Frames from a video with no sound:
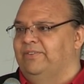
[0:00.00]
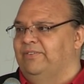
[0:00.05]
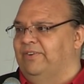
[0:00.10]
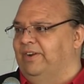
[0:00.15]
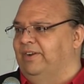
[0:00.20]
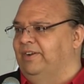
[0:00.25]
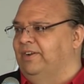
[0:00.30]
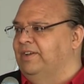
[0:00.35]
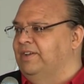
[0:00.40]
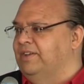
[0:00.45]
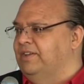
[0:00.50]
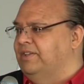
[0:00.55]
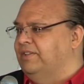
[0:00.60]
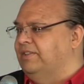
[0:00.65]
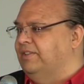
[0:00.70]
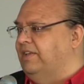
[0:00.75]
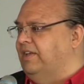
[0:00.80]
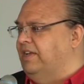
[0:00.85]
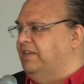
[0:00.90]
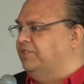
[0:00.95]
right?
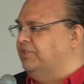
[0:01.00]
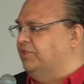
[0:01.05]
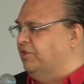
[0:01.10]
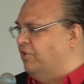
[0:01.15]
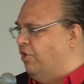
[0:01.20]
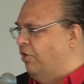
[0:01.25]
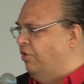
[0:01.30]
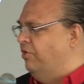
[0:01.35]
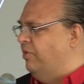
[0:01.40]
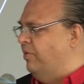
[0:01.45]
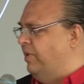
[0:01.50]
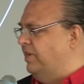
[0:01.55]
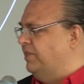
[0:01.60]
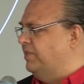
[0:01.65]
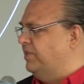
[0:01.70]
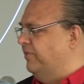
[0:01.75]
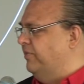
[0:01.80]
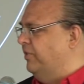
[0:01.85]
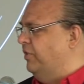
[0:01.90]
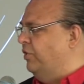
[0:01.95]
It's the
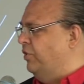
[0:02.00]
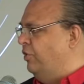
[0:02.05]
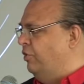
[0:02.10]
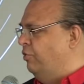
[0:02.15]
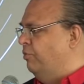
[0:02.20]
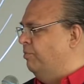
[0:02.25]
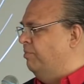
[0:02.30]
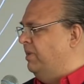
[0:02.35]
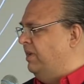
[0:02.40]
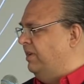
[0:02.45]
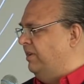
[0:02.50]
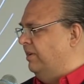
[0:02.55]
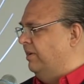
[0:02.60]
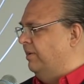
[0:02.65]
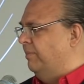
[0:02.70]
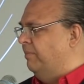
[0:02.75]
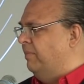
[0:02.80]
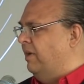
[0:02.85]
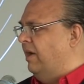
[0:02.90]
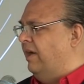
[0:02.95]
conquest of a new
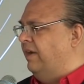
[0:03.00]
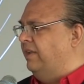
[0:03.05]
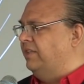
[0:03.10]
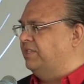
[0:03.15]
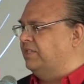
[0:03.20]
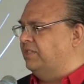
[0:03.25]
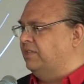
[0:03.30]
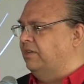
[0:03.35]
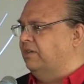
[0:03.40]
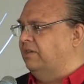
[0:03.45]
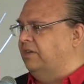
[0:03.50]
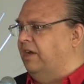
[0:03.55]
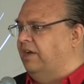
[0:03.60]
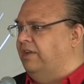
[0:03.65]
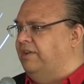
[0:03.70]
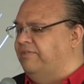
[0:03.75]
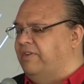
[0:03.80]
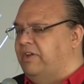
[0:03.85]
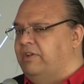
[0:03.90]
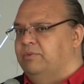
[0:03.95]
medium, and it's
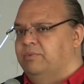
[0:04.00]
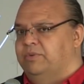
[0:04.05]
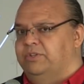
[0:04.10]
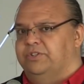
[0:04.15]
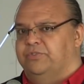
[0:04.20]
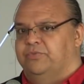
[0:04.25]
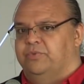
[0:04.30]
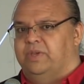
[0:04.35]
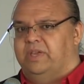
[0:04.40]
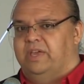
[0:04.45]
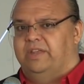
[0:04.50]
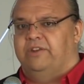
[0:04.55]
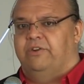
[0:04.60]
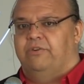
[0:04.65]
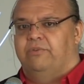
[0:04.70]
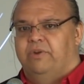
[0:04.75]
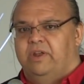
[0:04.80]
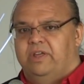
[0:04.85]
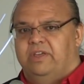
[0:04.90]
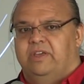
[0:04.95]
an event which, if we get
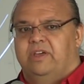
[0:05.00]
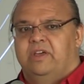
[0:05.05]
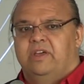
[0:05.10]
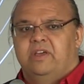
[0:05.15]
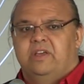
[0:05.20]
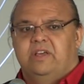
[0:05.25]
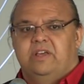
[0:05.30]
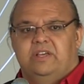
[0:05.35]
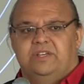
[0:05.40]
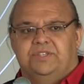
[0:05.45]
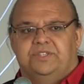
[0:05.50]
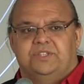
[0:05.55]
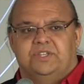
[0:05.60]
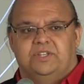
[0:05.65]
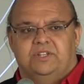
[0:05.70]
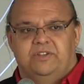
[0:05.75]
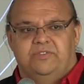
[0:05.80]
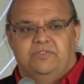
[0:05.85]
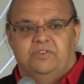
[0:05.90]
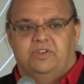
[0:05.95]
it right, is
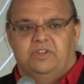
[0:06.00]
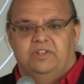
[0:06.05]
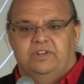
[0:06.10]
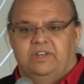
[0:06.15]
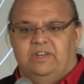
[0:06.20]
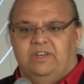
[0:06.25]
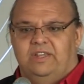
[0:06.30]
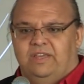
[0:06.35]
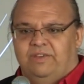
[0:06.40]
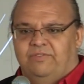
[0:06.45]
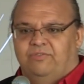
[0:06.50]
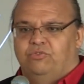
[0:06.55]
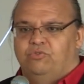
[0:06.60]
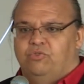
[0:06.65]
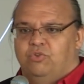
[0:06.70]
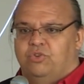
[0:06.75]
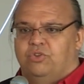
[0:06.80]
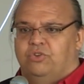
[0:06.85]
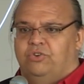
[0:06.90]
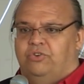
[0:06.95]
significant in
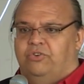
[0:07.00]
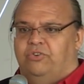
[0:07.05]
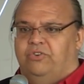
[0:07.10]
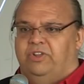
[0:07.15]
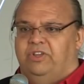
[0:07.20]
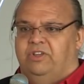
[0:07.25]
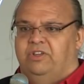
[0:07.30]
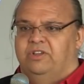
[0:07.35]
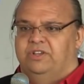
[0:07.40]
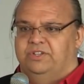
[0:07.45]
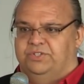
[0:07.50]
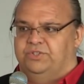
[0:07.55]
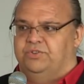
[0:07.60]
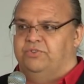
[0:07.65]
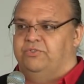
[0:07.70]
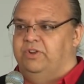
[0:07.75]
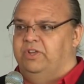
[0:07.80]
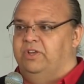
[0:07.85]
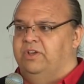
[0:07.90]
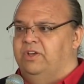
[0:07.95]
evolutionary
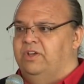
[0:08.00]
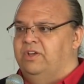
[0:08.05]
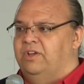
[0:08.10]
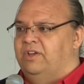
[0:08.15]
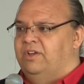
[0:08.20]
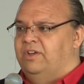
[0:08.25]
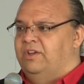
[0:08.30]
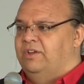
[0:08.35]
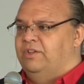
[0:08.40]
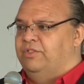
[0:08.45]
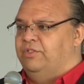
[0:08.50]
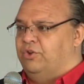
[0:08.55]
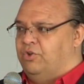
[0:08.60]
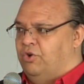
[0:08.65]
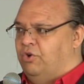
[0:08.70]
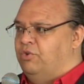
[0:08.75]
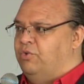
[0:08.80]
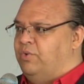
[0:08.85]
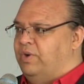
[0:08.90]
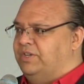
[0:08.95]
history. The
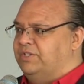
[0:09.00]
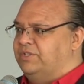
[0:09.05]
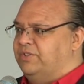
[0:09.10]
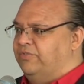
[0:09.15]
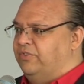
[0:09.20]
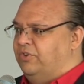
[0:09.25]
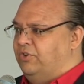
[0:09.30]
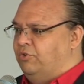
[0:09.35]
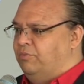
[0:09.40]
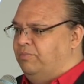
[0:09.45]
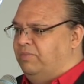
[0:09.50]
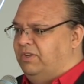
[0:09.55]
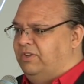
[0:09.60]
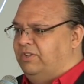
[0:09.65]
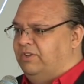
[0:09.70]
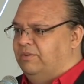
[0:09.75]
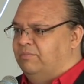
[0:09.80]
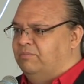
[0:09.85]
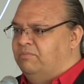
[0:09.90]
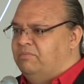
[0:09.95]
conquest of a new
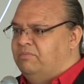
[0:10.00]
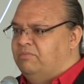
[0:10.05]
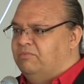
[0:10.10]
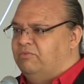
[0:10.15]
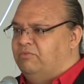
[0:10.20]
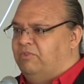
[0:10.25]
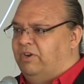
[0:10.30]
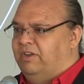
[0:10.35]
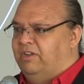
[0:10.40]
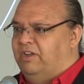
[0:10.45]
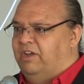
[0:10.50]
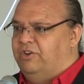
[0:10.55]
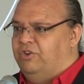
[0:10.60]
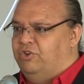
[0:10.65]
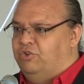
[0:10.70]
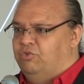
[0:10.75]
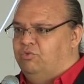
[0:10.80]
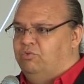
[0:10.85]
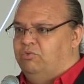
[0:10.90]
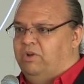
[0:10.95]
medium, right, a
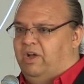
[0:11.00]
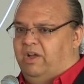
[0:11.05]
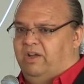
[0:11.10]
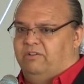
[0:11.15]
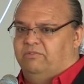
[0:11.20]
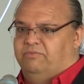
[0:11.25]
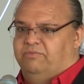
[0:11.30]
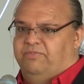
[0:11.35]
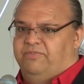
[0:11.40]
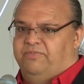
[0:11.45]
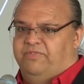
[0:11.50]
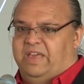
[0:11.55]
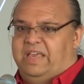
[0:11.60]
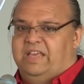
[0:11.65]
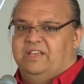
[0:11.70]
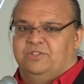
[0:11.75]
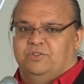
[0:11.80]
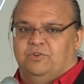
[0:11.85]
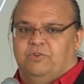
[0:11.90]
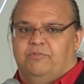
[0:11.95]
new
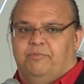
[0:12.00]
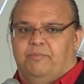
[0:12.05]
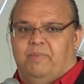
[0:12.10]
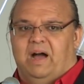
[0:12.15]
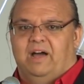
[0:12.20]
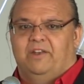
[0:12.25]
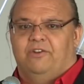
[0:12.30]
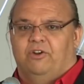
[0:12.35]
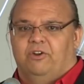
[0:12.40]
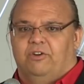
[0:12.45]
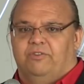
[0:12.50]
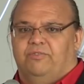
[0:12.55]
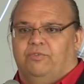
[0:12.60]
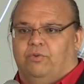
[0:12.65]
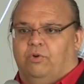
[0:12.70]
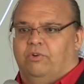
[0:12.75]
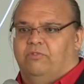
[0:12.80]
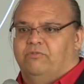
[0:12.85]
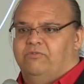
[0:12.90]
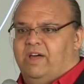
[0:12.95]
phase of matter
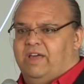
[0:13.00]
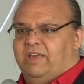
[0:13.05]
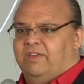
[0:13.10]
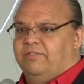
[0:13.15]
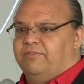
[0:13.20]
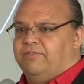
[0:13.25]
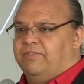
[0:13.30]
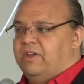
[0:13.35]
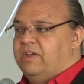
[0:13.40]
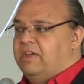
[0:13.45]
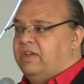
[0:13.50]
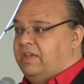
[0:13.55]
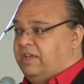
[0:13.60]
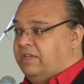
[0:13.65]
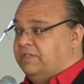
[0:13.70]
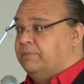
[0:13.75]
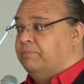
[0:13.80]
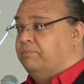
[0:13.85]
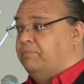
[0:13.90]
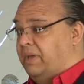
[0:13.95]
for life,
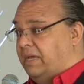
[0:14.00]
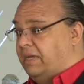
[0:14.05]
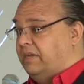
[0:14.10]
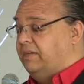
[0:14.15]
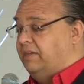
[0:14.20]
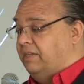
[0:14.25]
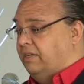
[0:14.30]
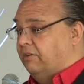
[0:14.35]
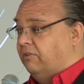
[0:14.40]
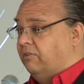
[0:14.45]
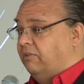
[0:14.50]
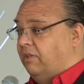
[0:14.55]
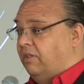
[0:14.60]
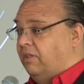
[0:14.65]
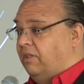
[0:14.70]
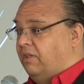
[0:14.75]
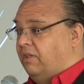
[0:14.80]
is a big deal.